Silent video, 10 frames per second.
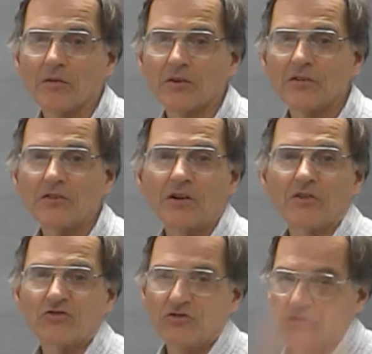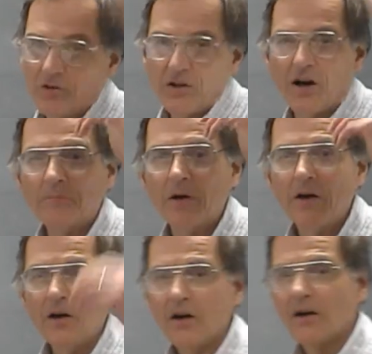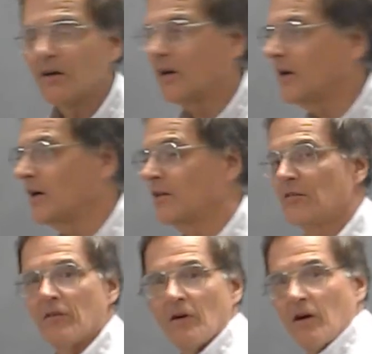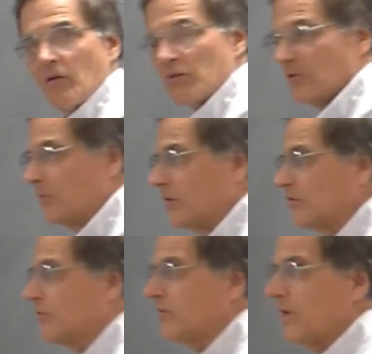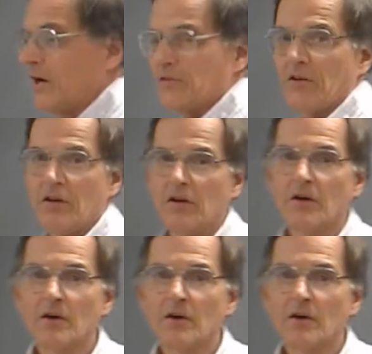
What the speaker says: We're just going to shoot it up, and with some initial velocity.